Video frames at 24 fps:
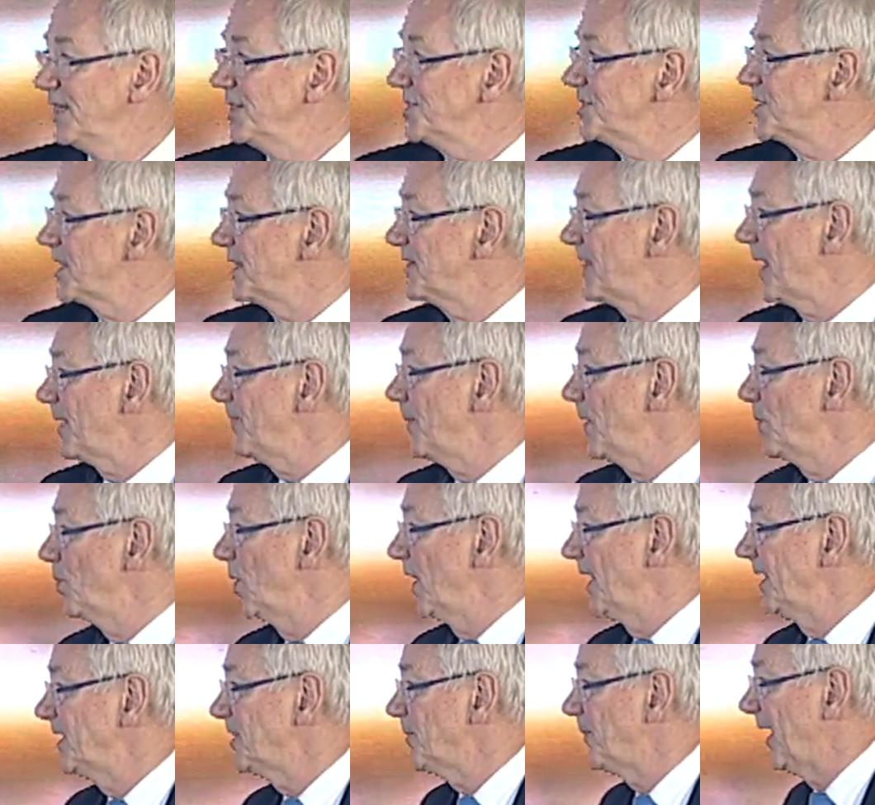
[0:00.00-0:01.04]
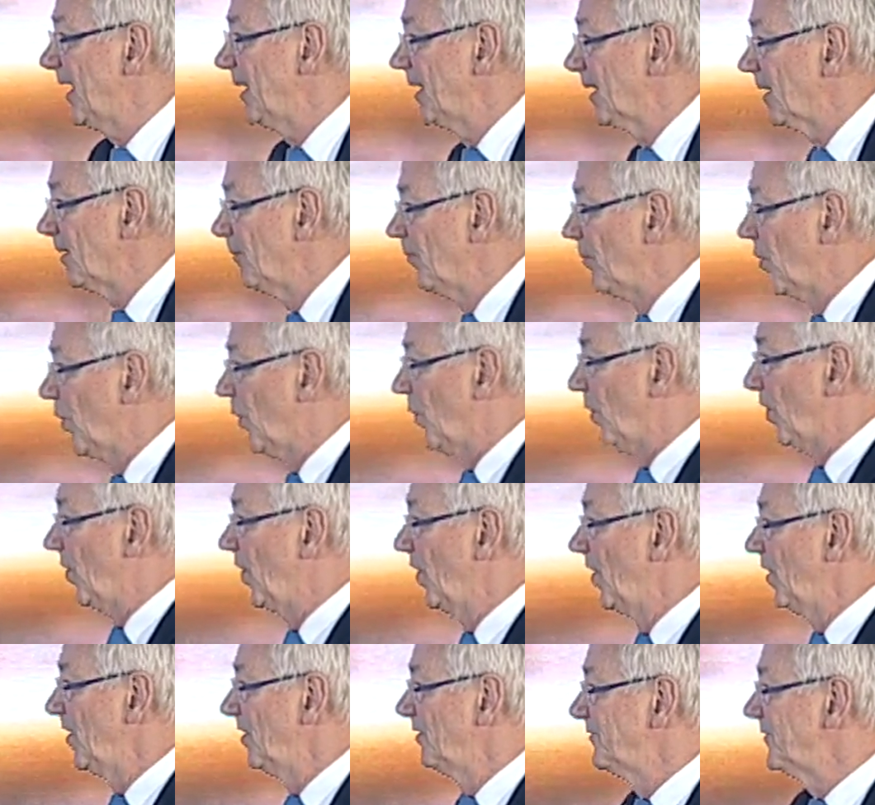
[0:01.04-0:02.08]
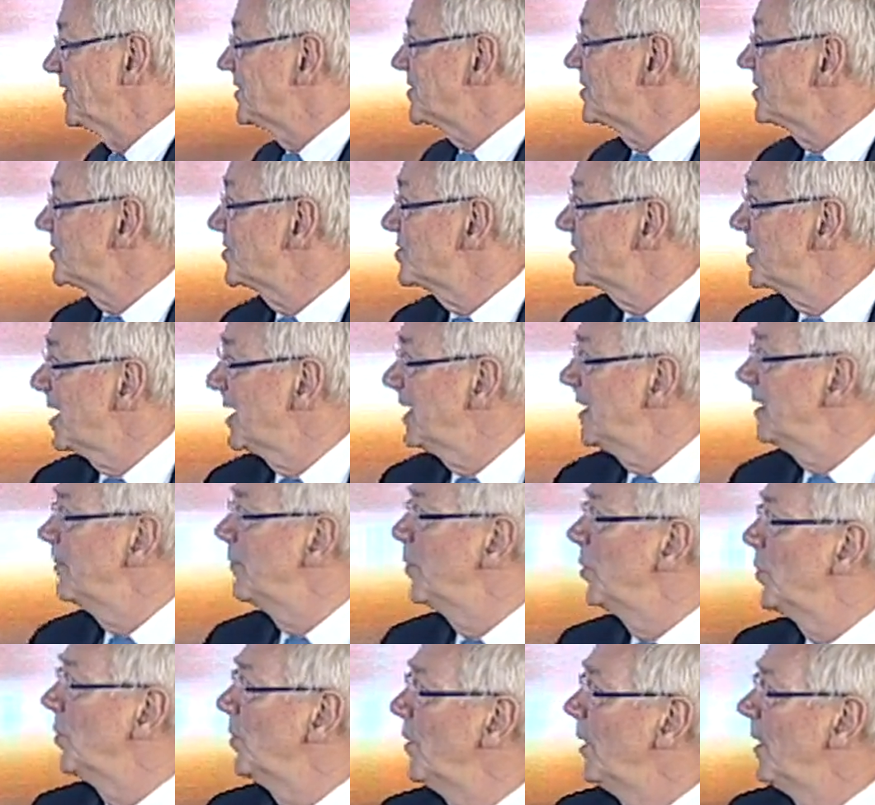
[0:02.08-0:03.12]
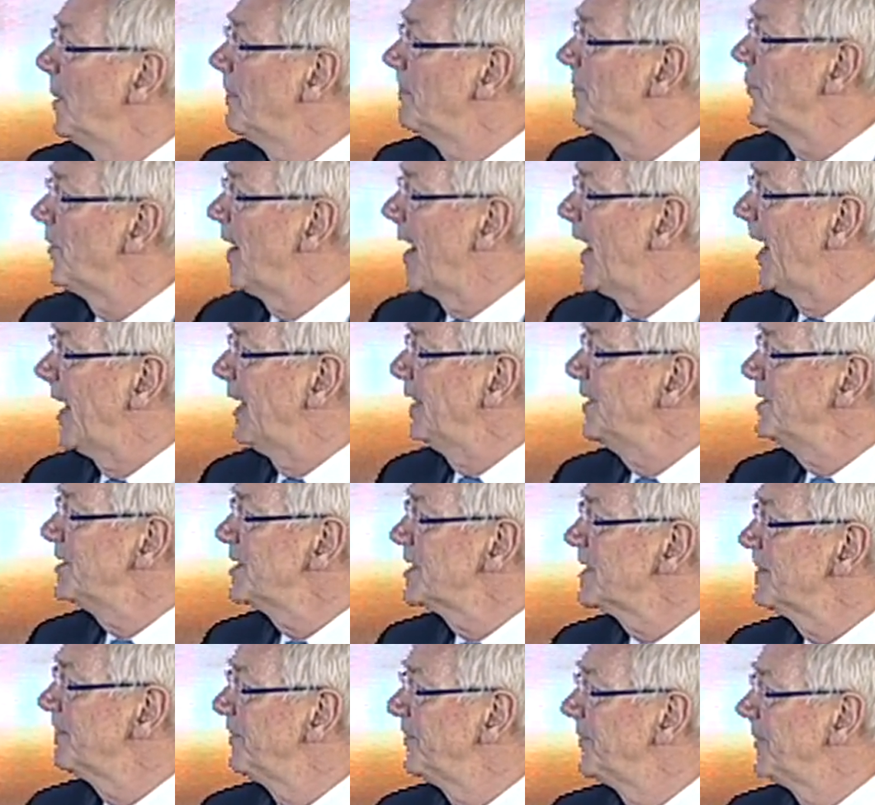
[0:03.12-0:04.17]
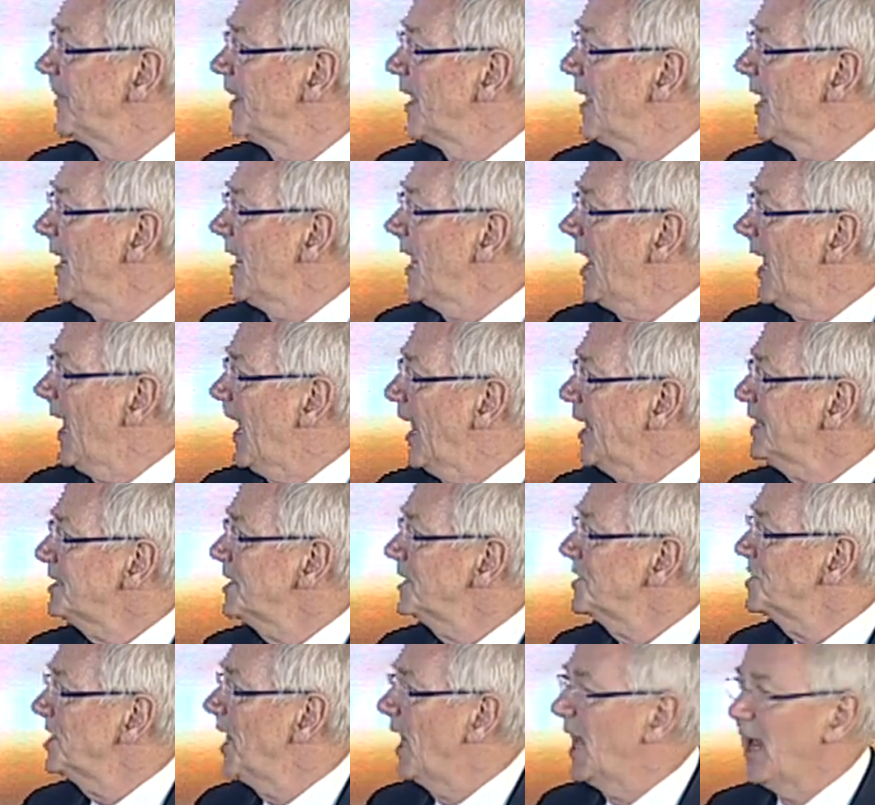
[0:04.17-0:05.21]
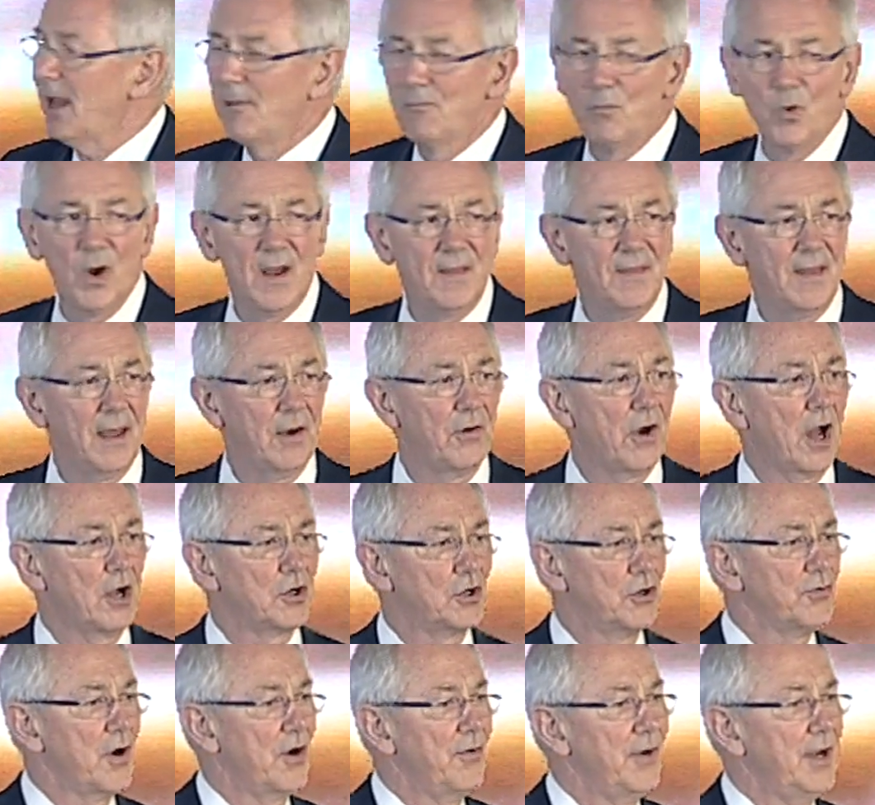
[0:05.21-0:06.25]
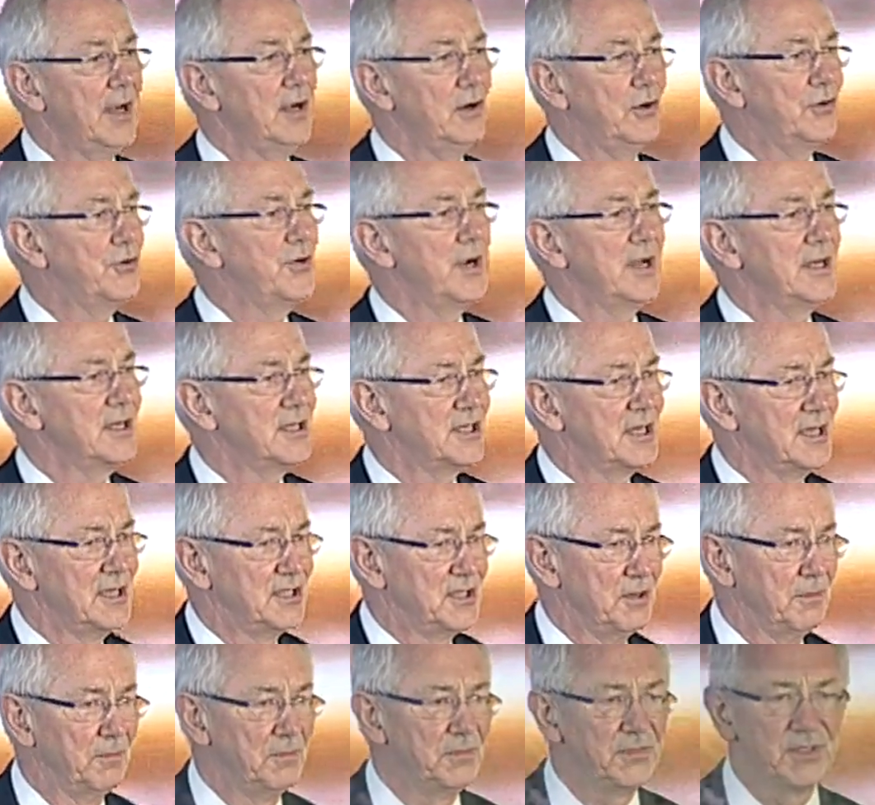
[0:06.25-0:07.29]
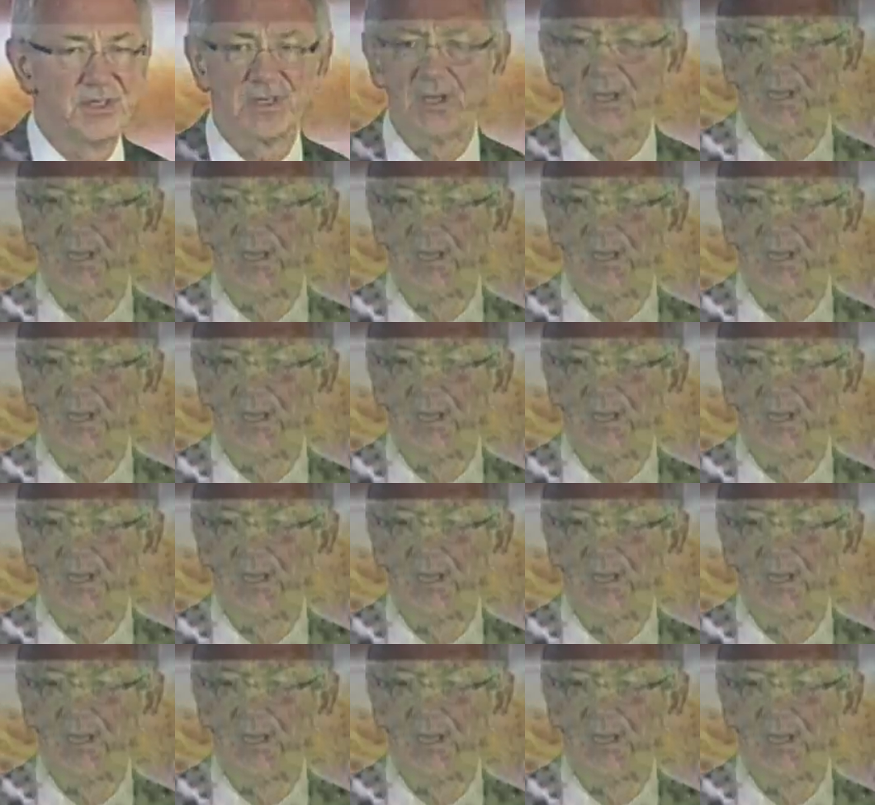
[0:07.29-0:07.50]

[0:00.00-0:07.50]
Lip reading: said they'd be willing to pay a little more for sustainable brands. At a time when there are growing criticisms